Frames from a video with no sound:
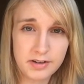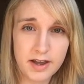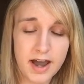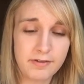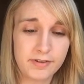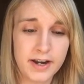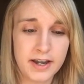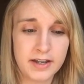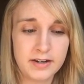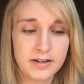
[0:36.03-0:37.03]
I
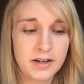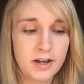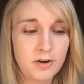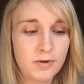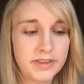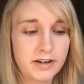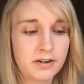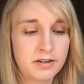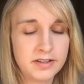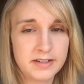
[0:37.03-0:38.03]
ran what they
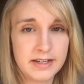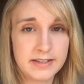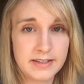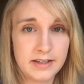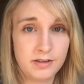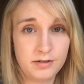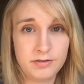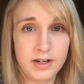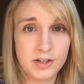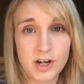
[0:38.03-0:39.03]
call the TC
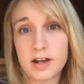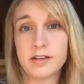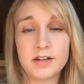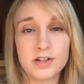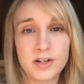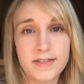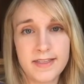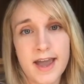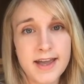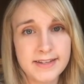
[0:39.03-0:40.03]
Looney Challenge, and
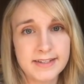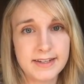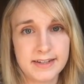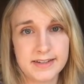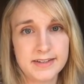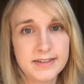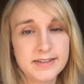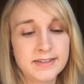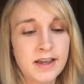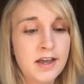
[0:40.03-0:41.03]
that
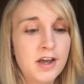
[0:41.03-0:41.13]
is